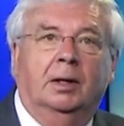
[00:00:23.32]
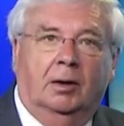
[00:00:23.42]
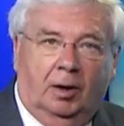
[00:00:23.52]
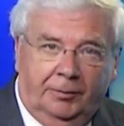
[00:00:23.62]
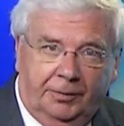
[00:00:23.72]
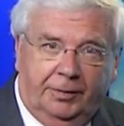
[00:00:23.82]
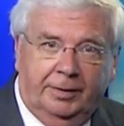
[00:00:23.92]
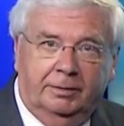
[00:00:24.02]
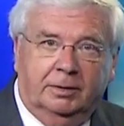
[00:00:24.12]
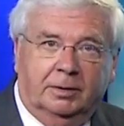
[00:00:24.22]
Often
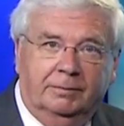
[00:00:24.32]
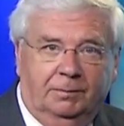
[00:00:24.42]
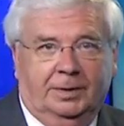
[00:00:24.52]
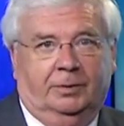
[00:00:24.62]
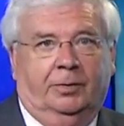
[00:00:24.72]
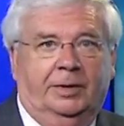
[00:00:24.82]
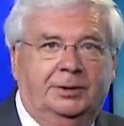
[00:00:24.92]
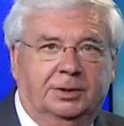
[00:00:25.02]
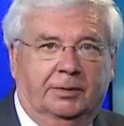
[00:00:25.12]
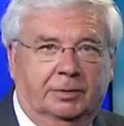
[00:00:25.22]
they conflict with
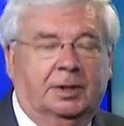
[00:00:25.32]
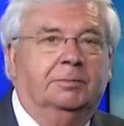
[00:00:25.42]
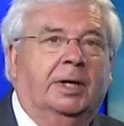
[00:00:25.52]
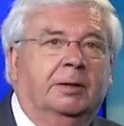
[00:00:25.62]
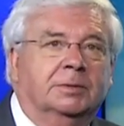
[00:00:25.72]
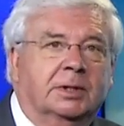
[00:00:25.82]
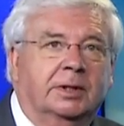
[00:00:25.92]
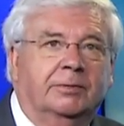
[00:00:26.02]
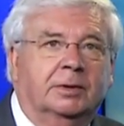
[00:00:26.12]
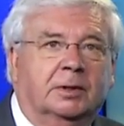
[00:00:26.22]
each other. Sometimes they
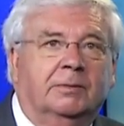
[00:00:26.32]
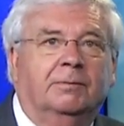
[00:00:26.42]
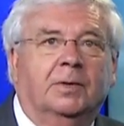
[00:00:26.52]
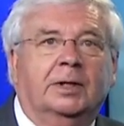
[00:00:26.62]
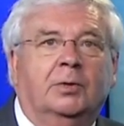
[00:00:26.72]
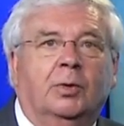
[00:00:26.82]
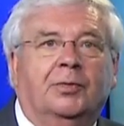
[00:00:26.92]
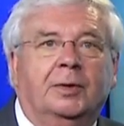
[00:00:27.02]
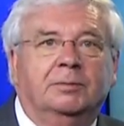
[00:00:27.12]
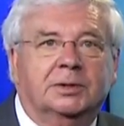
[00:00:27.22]
even conflict
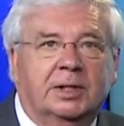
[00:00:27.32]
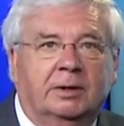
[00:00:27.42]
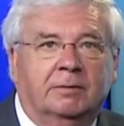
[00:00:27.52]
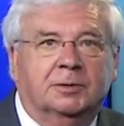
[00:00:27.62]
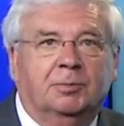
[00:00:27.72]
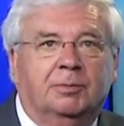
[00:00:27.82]
with themselves.